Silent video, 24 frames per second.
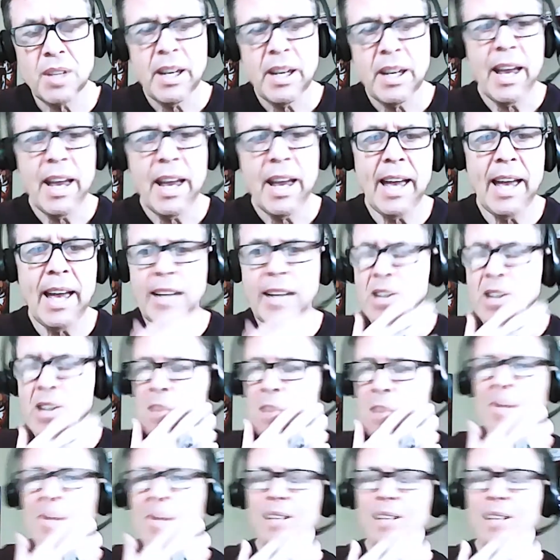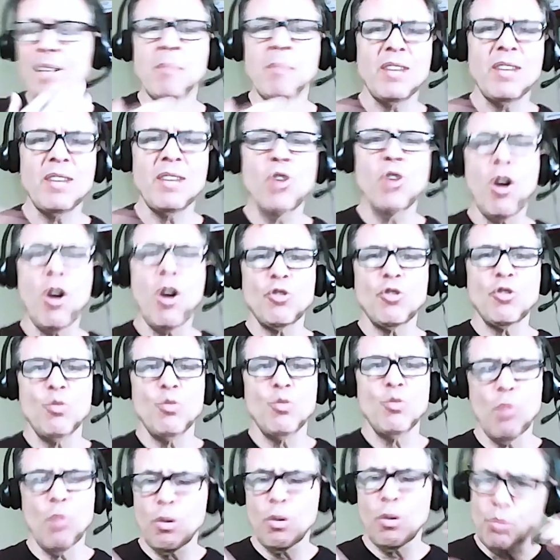And my, my doctoral
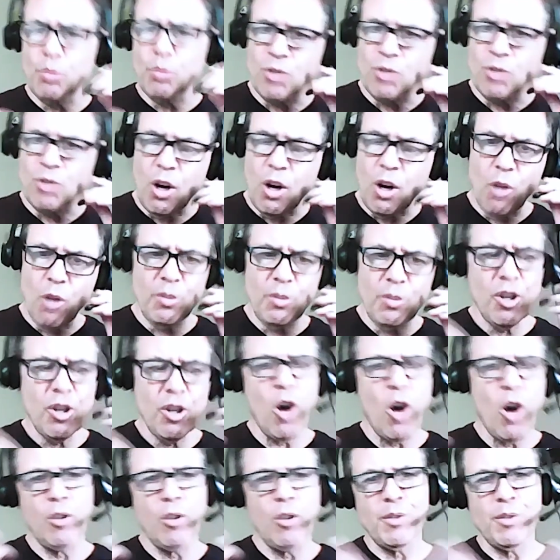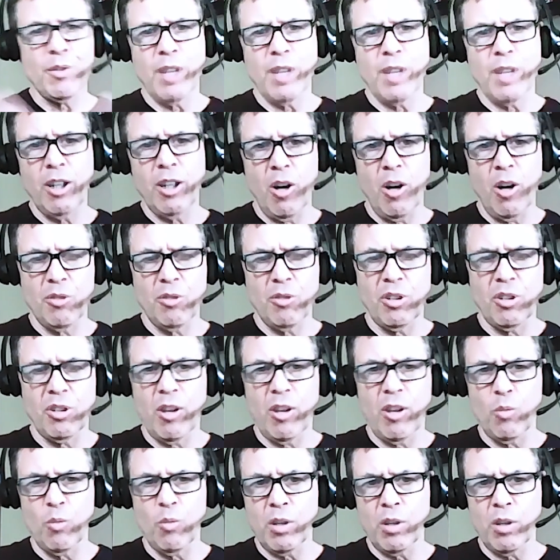work was all with cognitive psychology, a lot of the
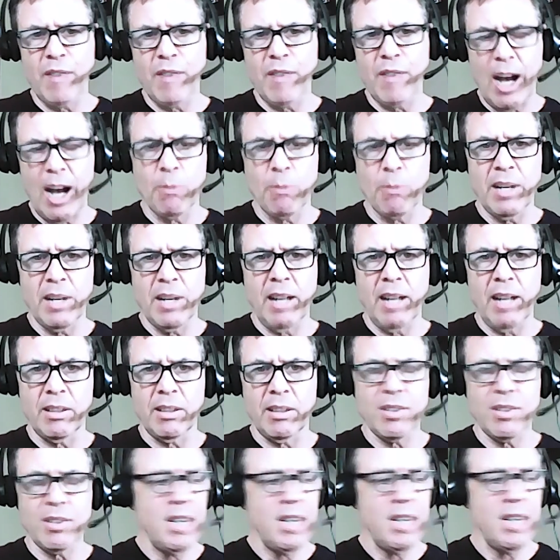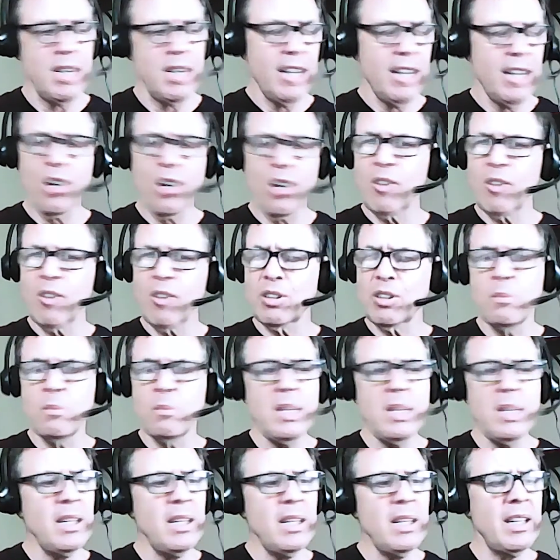work of Albert Ellis. And it all, to
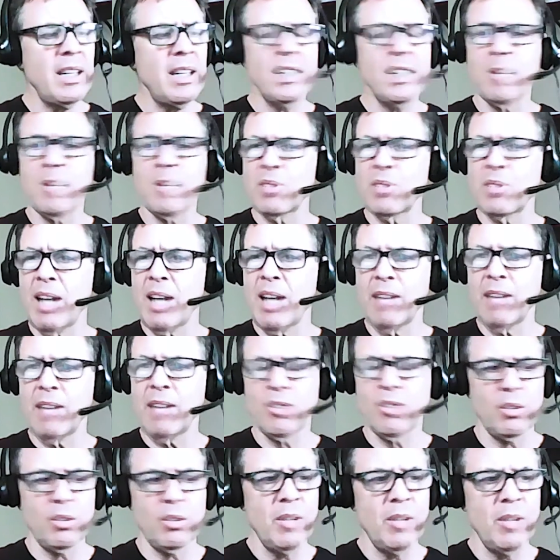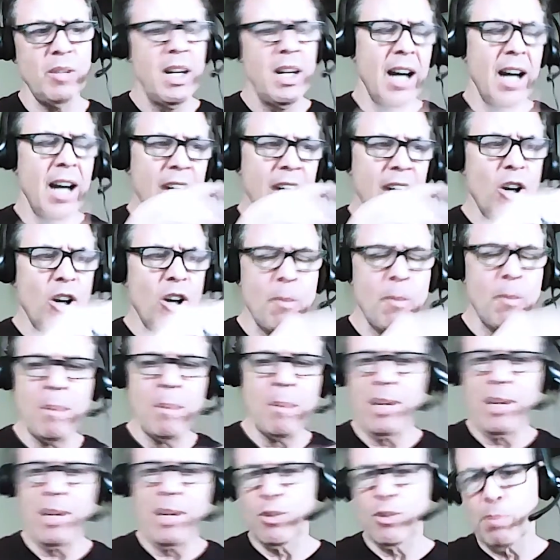me, it comes down to I called my
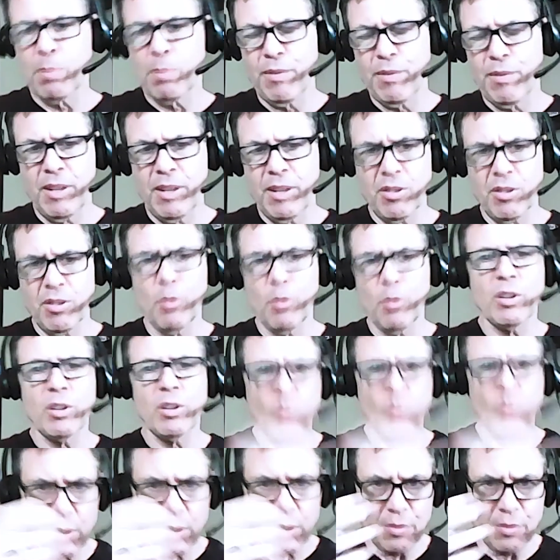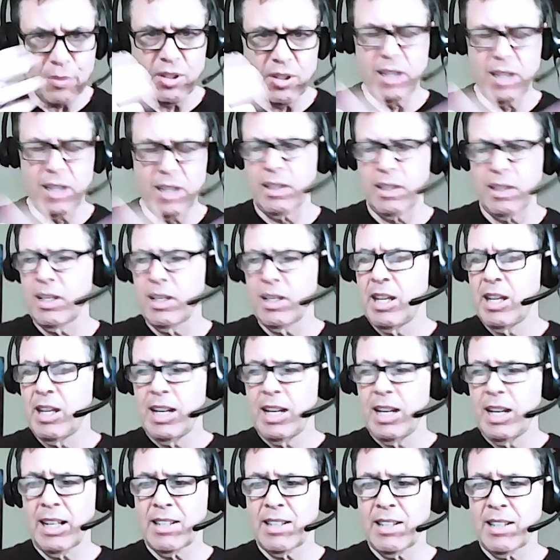major professor. I went to West Virginia and
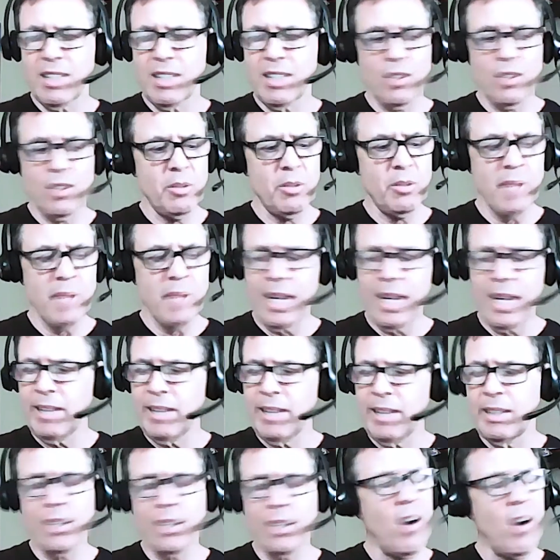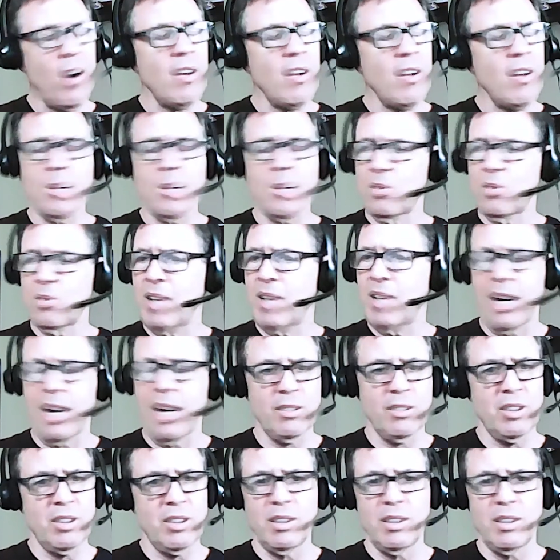I said to him, Ed, it all comes down
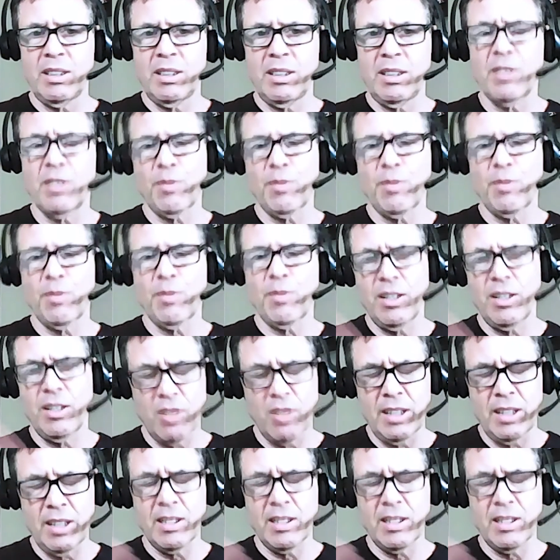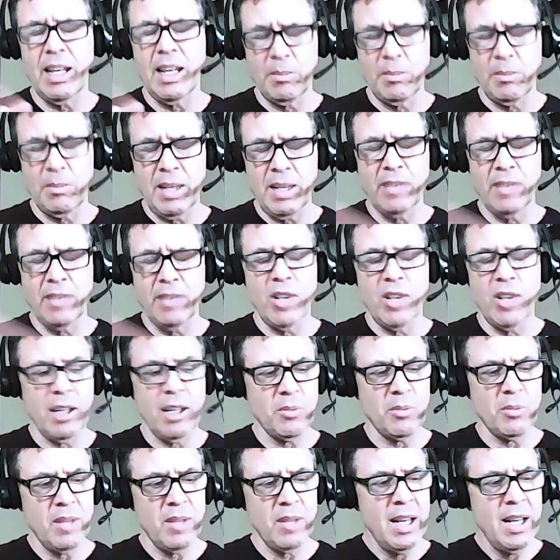to, it's his phrase, his name, Ed
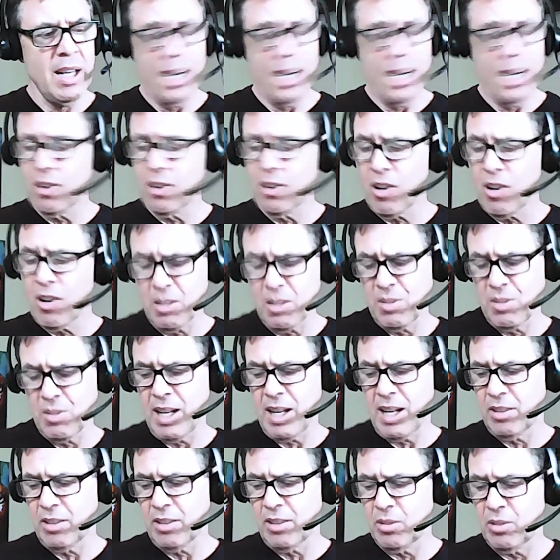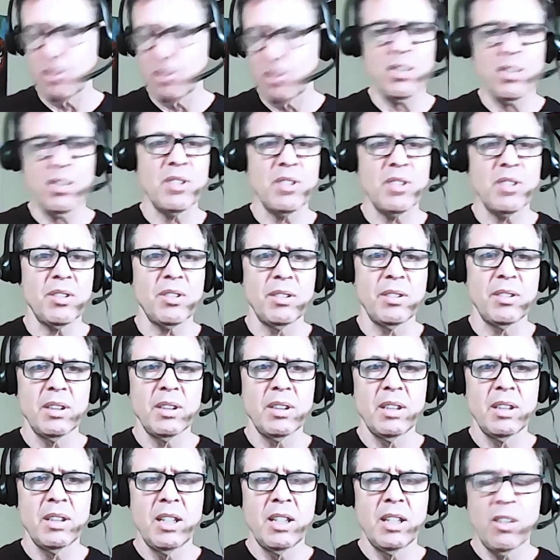Jacobs. I go, it all comes down to a decision.
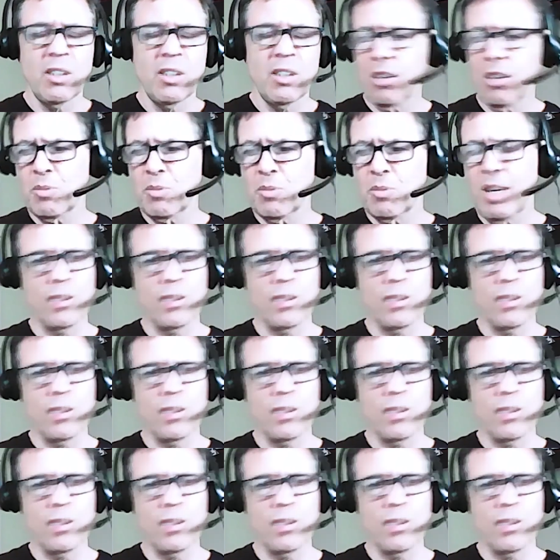It all comes down